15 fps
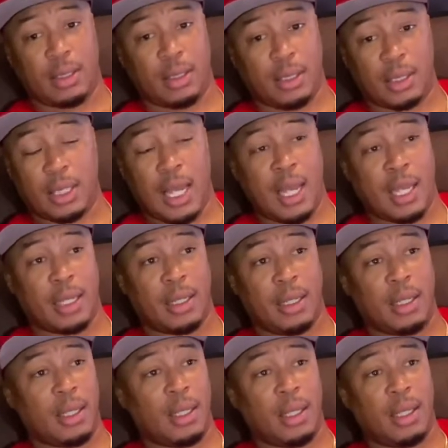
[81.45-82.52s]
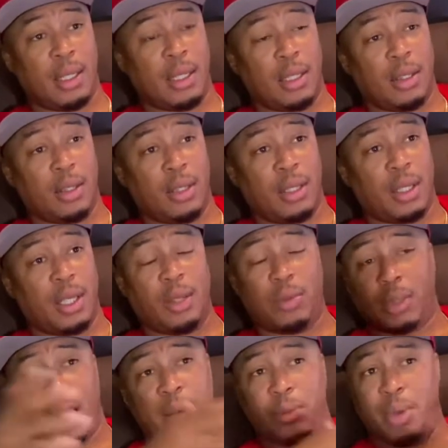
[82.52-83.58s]
It's like, he was
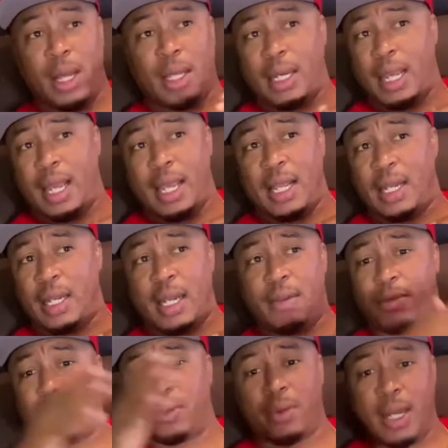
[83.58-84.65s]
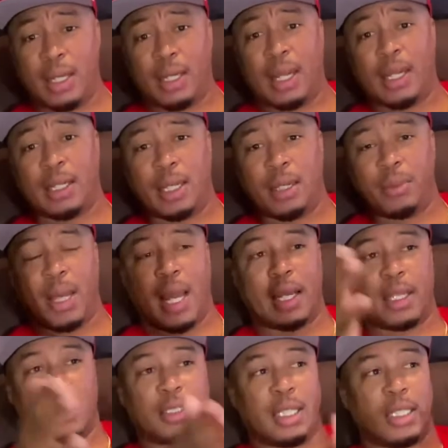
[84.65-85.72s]
like, bro, they ain't never granted like that, but I
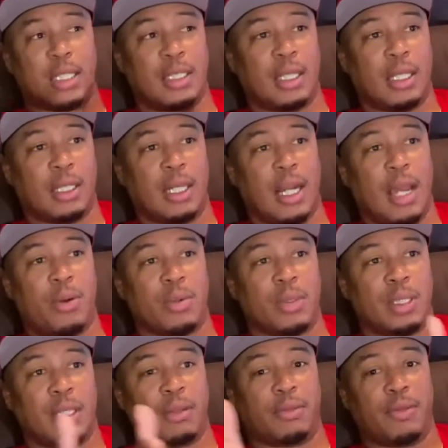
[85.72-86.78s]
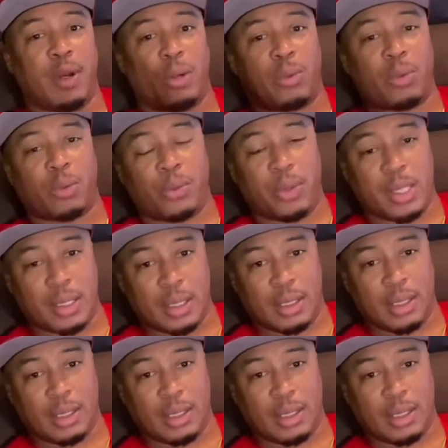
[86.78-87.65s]
guess they seen that I was in federal prison.